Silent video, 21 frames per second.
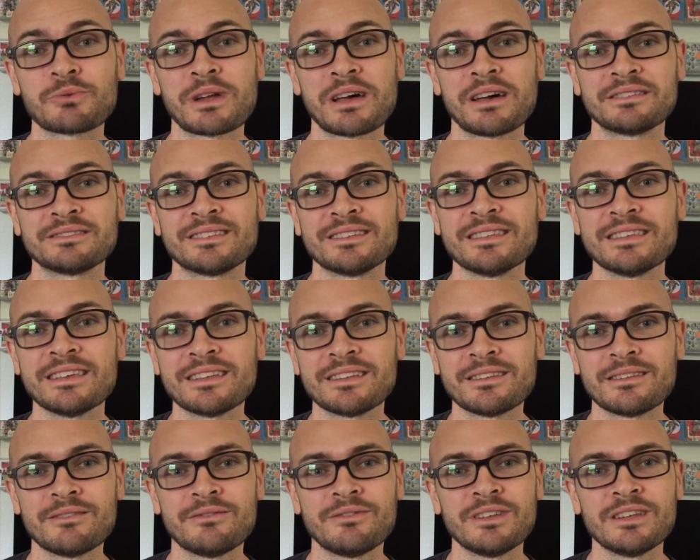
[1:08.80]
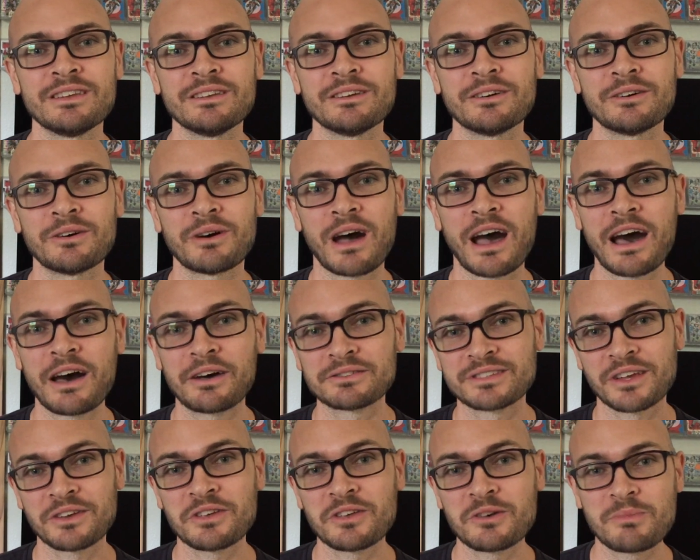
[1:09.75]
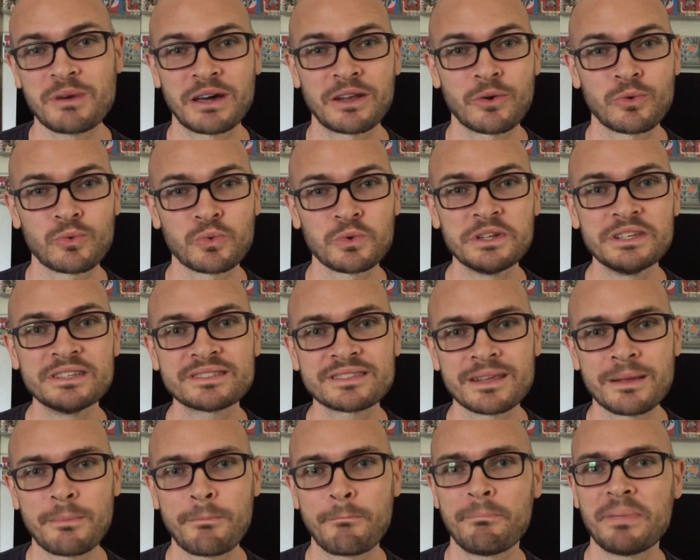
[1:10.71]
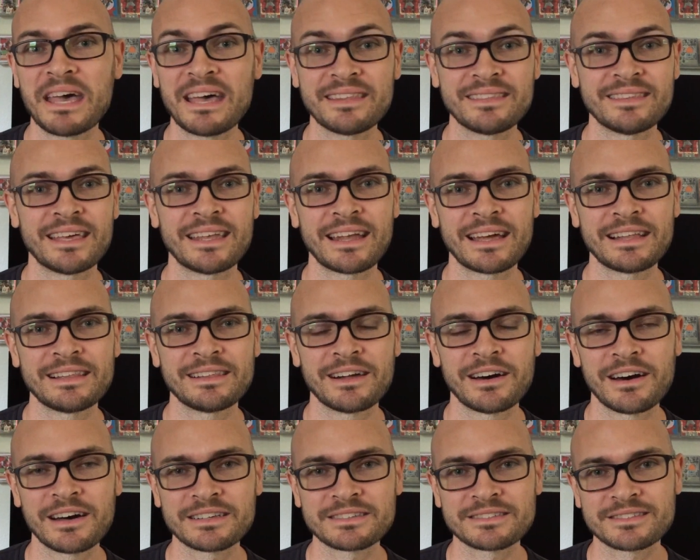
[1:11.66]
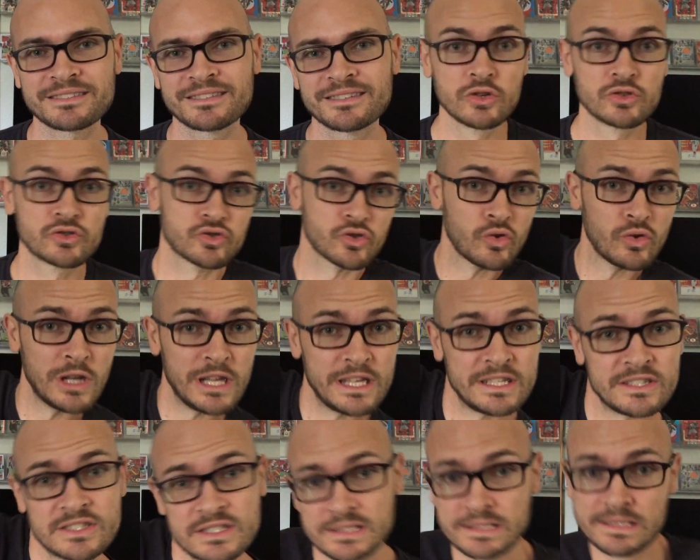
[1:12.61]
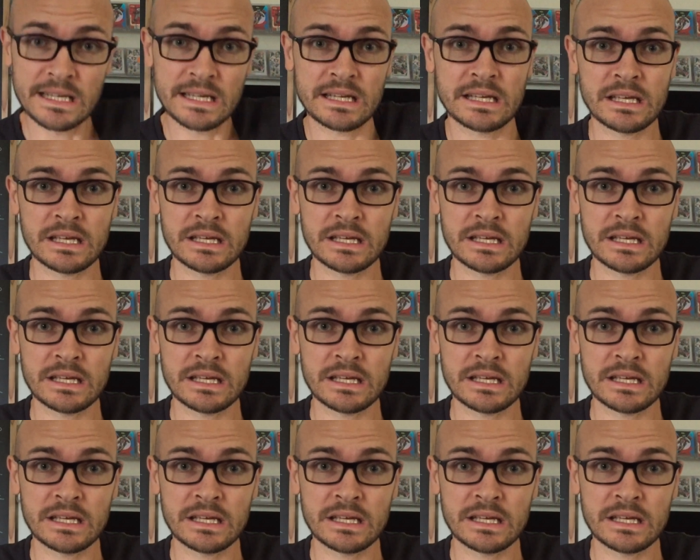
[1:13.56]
around to the end of the video, I'll tell you about a recent bet that I lost. So let's dig